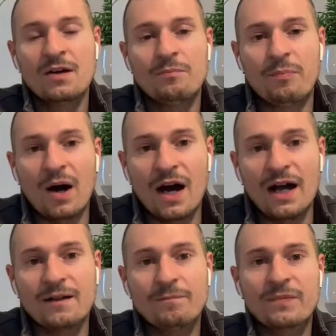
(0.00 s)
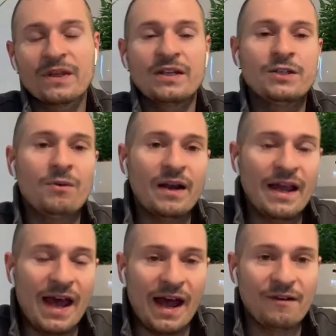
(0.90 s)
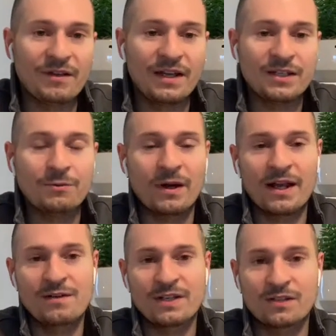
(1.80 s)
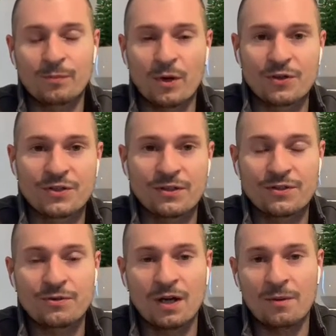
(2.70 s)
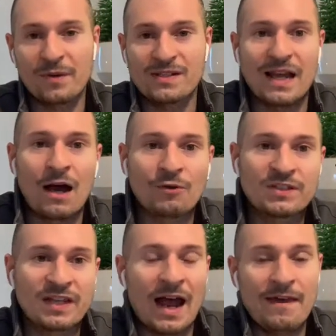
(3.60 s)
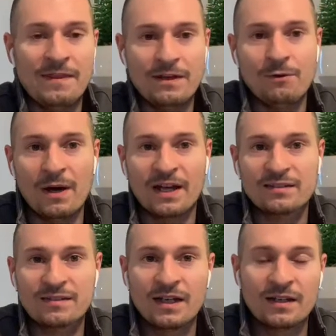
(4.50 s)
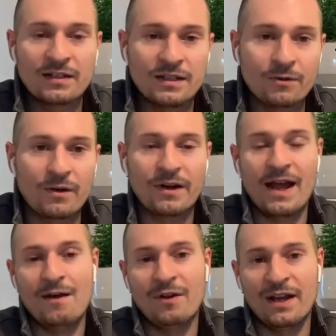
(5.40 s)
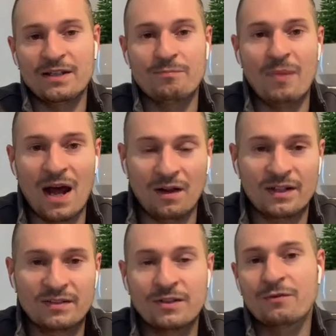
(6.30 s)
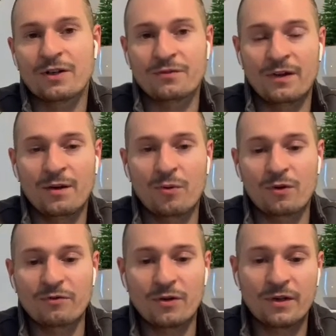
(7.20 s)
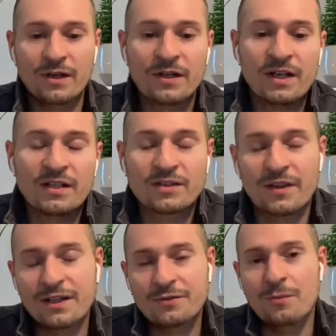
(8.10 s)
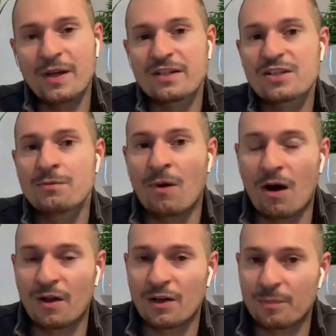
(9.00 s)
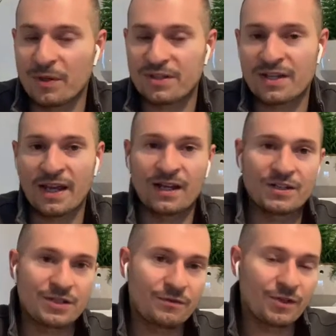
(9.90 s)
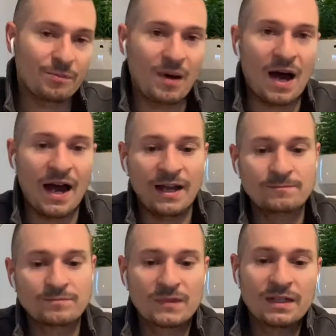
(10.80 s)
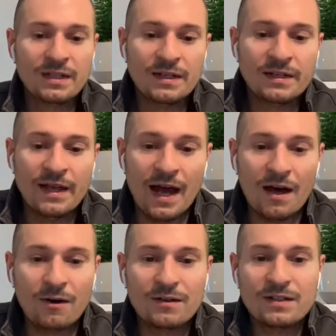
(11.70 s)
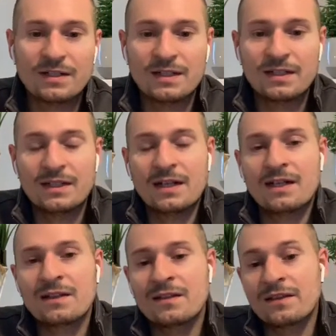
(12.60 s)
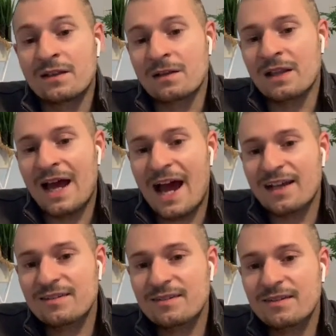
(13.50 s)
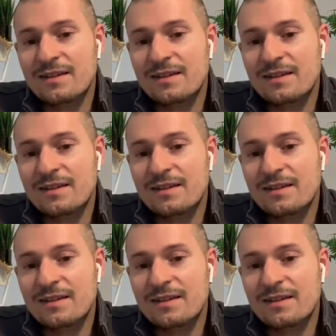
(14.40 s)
but you want to have it, you want to have exposure to companies outside the US in order to have a nice balanced and diversified portfolio. So this will be a smaller percentage of your pie. Now, the last